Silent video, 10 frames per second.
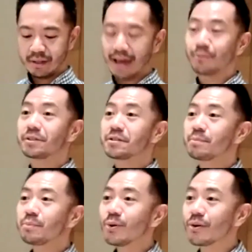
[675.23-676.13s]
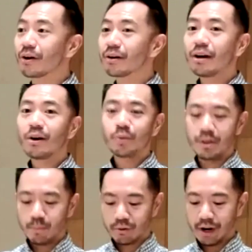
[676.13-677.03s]
And what's more,
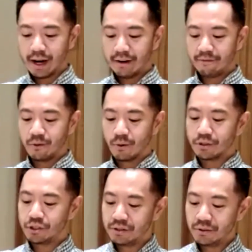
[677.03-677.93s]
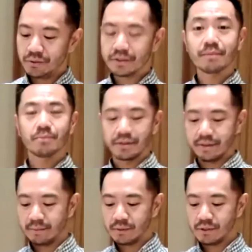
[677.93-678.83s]
we pray for Jews and
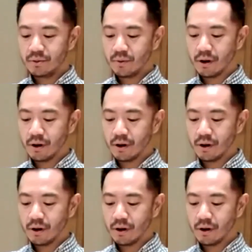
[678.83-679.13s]
Muslims who